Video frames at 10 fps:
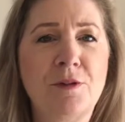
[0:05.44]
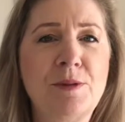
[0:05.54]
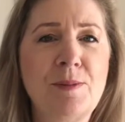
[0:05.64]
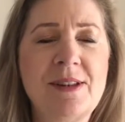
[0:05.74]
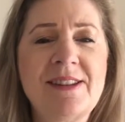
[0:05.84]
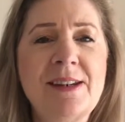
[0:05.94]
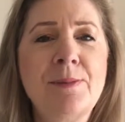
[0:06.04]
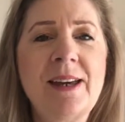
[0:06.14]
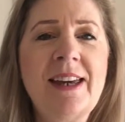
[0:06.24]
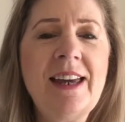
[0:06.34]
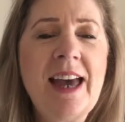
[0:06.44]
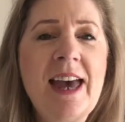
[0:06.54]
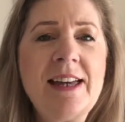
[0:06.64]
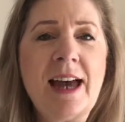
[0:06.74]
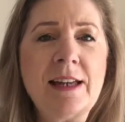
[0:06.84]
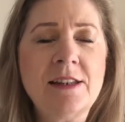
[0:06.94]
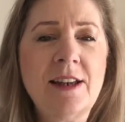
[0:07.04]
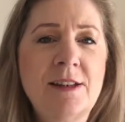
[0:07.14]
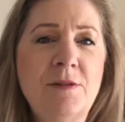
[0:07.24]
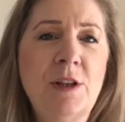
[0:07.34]
from Domestic Bee.
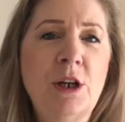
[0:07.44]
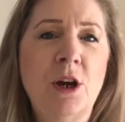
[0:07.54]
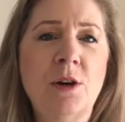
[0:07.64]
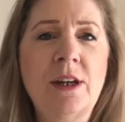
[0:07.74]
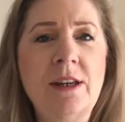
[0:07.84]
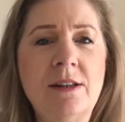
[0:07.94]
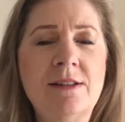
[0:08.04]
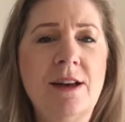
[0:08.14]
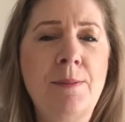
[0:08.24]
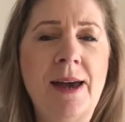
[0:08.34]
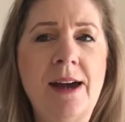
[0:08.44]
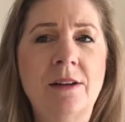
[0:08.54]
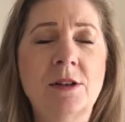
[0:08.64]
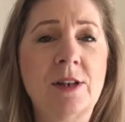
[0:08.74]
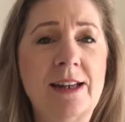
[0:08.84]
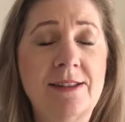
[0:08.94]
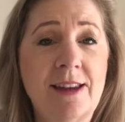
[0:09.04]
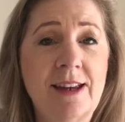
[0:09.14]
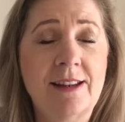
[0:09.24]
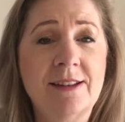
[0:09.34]
Today's video is about, as the
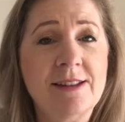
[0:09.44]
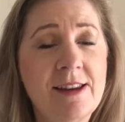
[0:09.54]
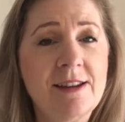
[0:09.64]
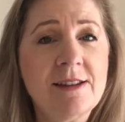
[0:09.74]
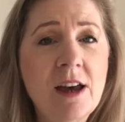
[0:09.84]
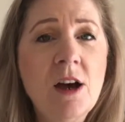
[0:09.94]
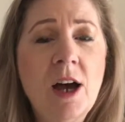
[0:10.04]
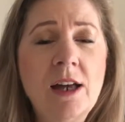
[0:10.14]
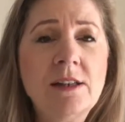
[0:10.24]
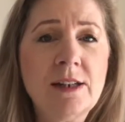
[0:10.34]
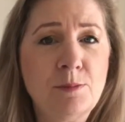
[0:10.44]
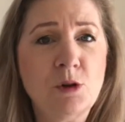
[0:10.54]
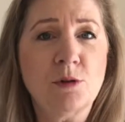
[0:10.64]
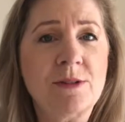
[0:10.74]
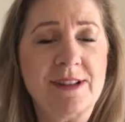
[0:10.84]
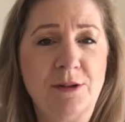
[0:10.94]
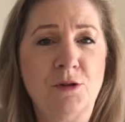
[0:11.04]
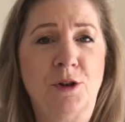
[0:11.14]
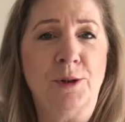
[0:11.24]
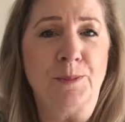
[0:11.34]
heading says, deep drawer
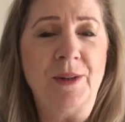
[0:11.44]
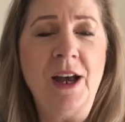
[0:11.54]
syndrome.